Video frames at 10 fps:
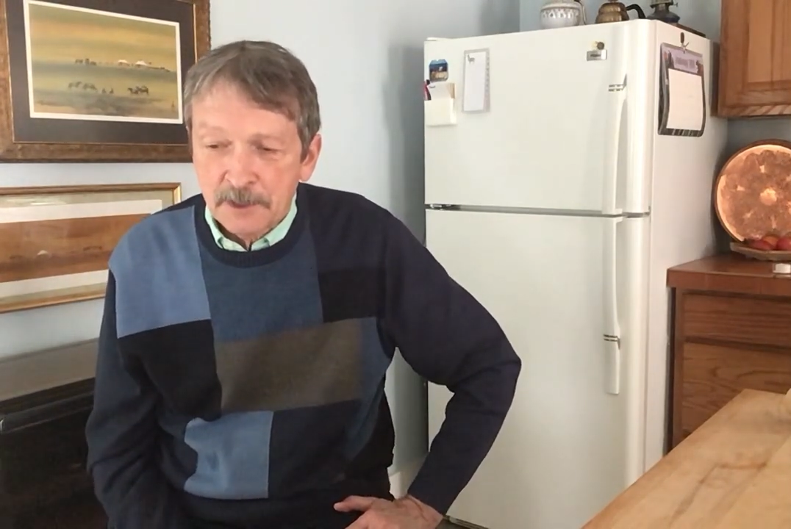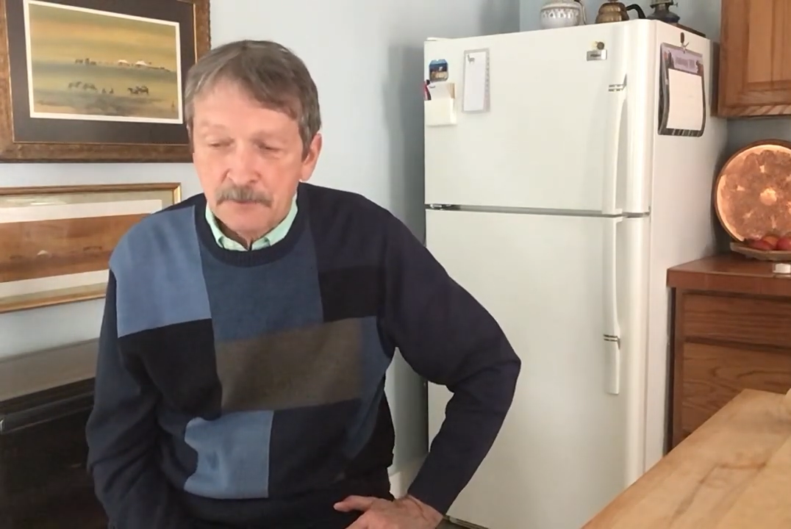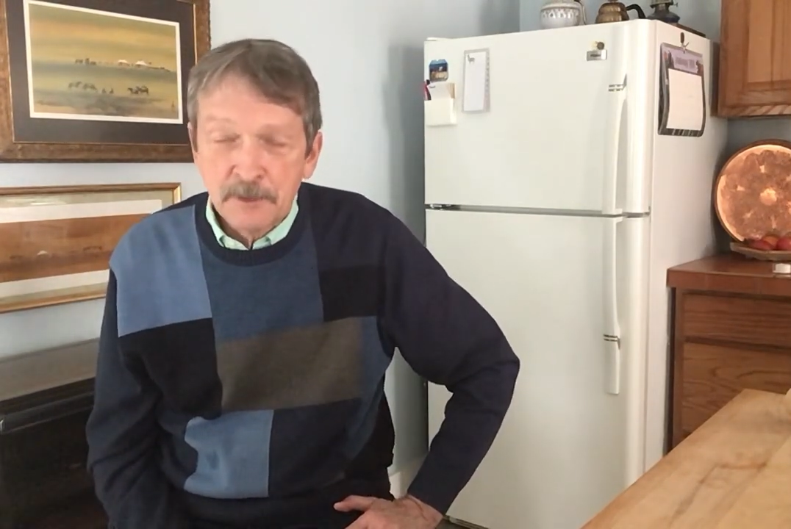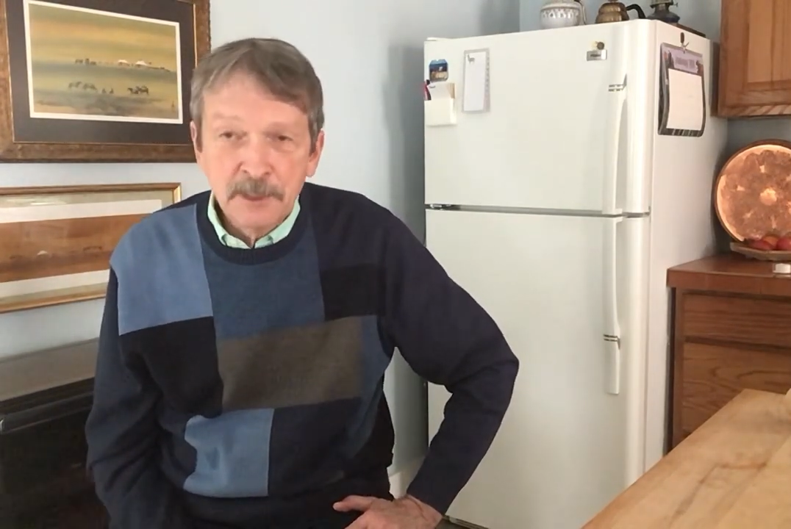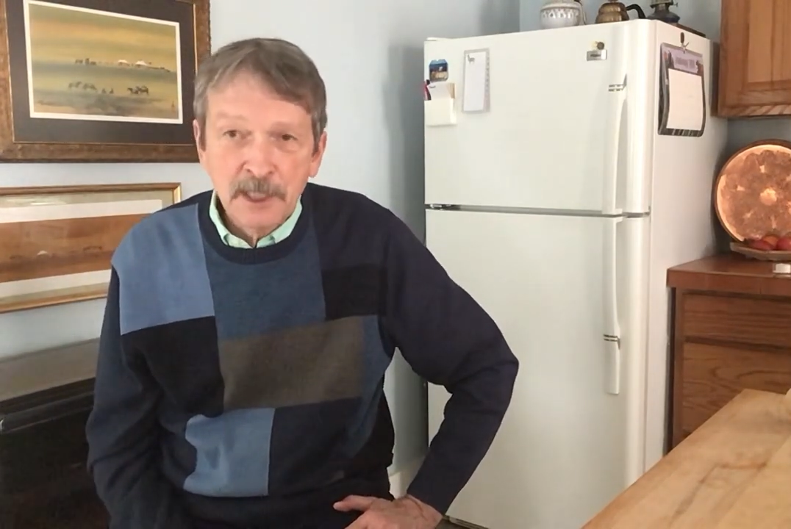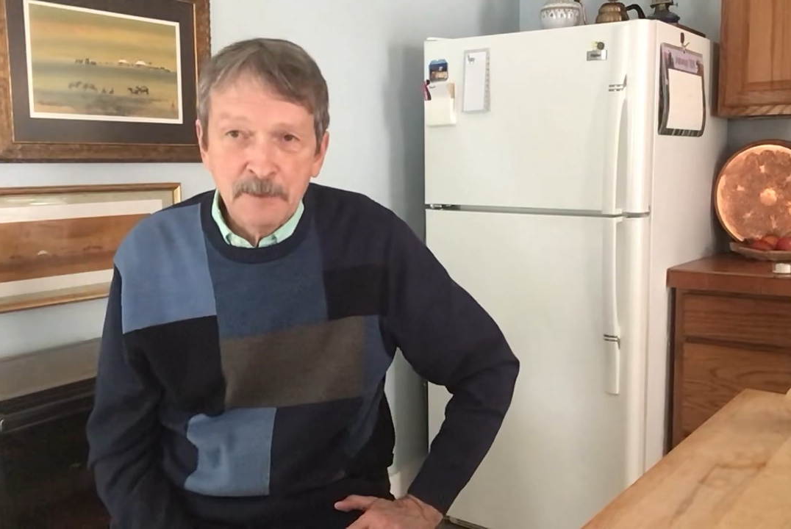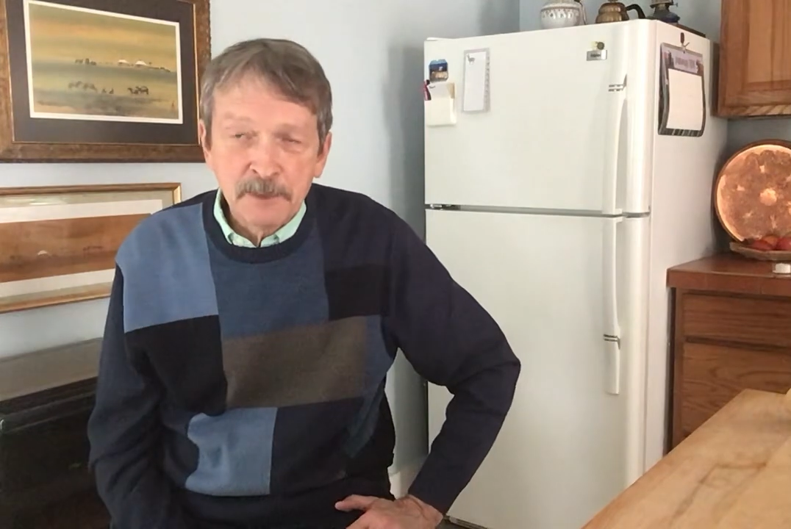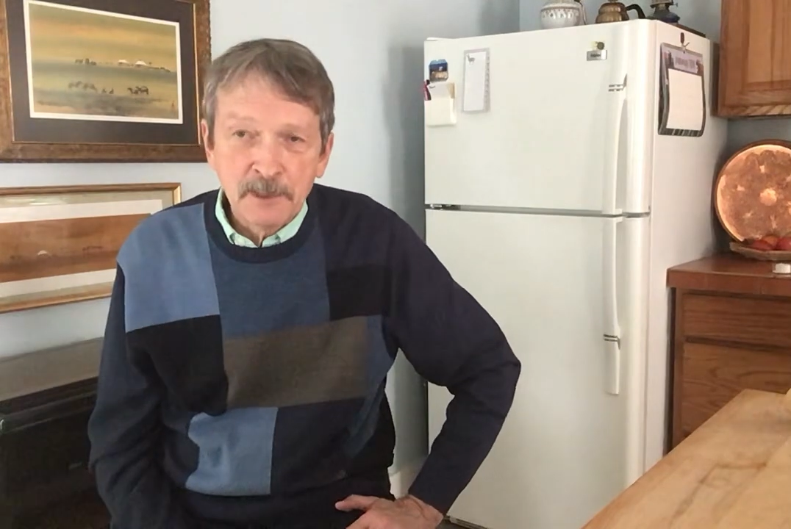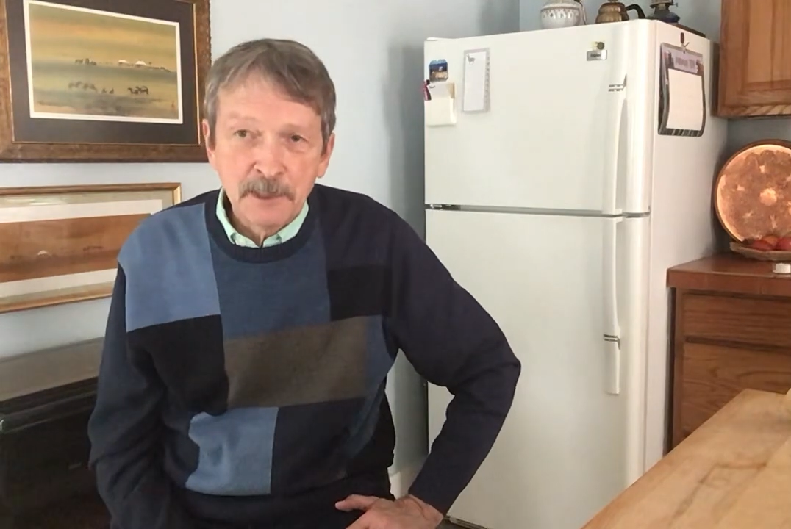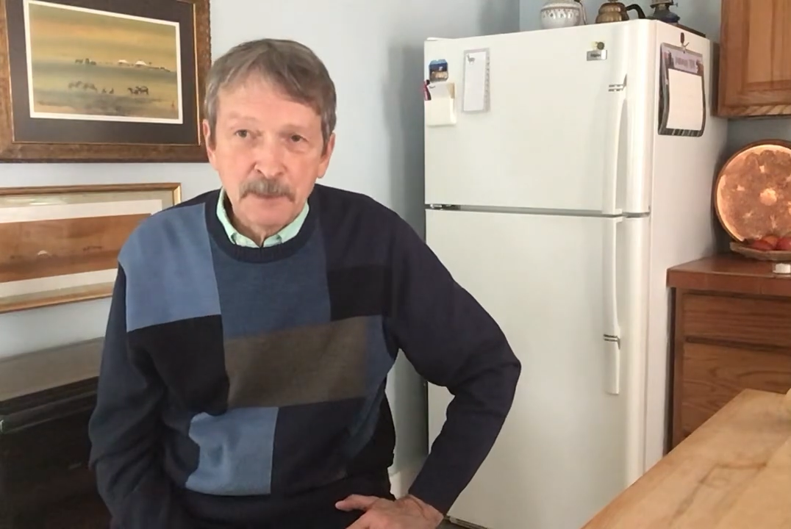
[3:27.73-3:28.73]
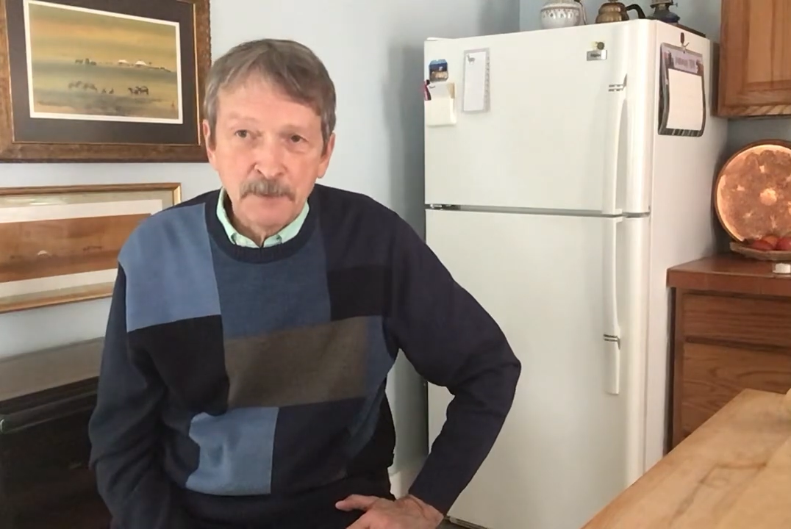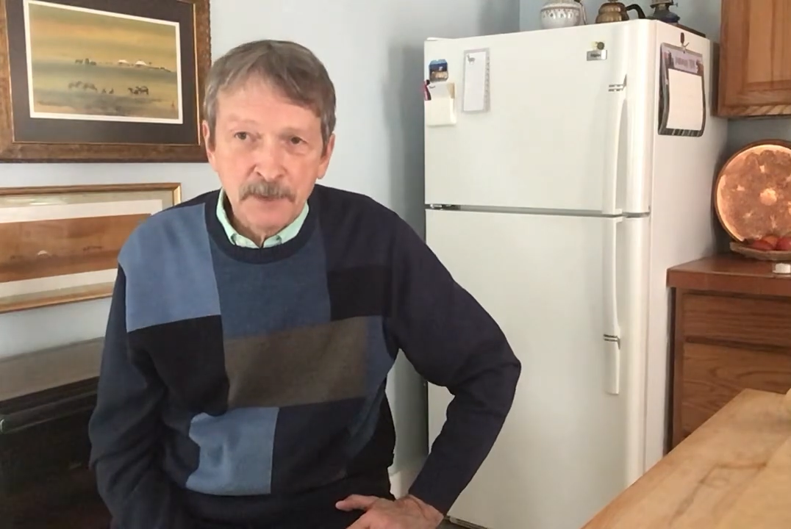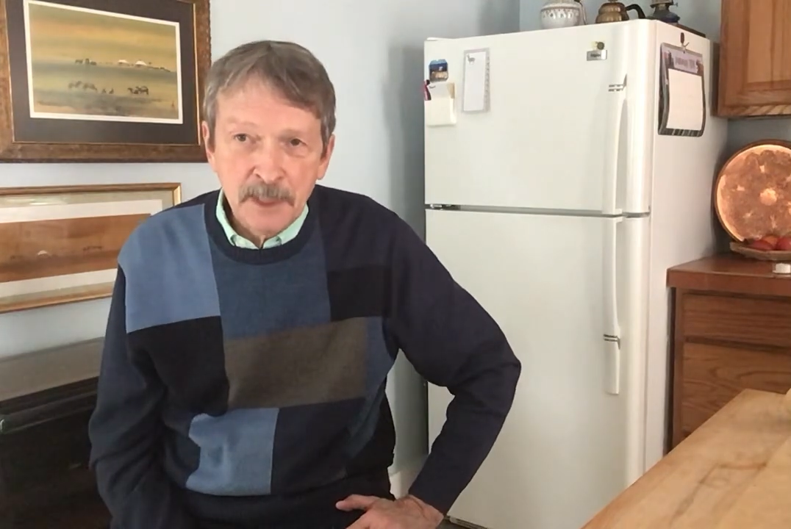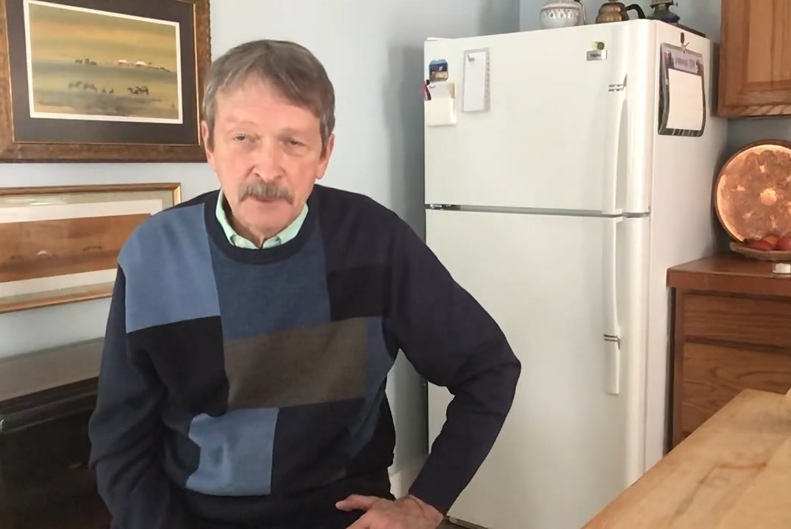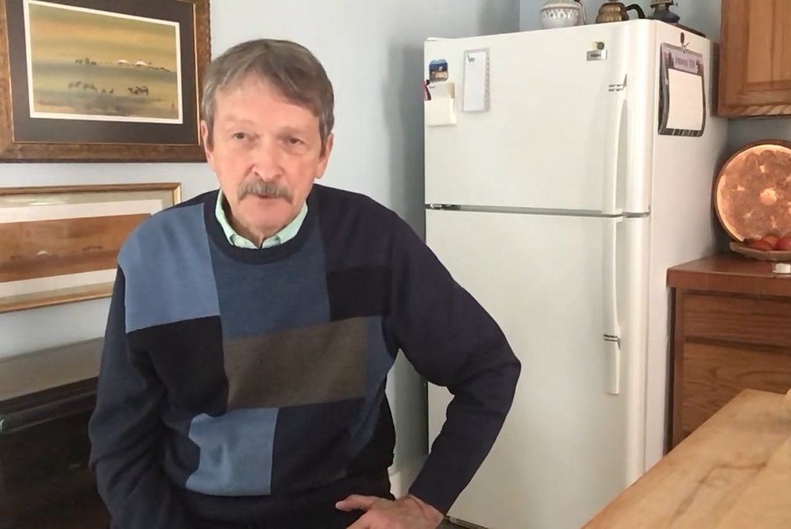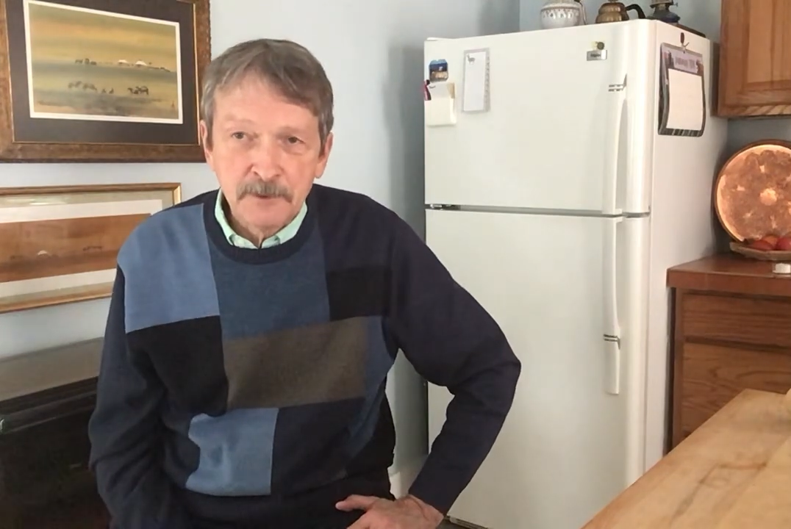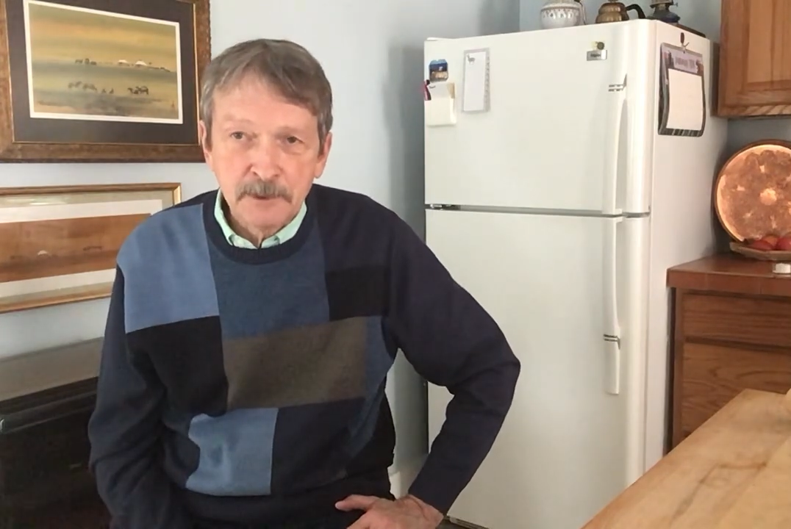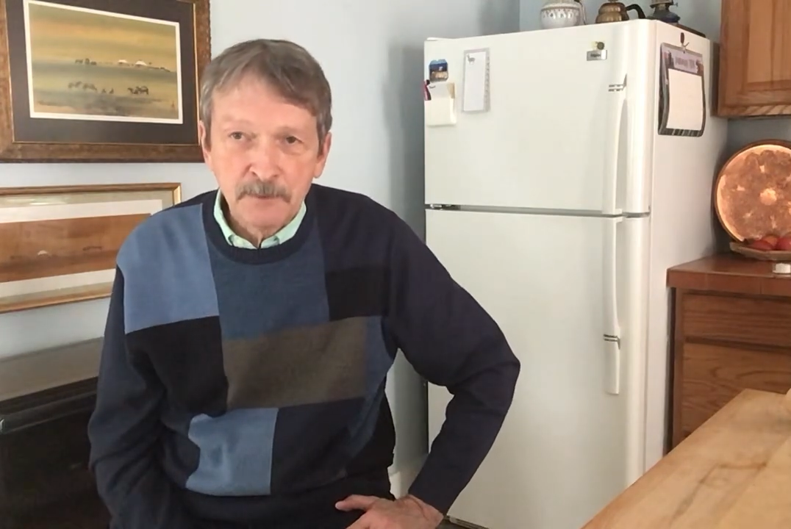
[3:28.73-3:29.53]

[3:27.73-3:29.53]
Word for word: three times a day, potatoes,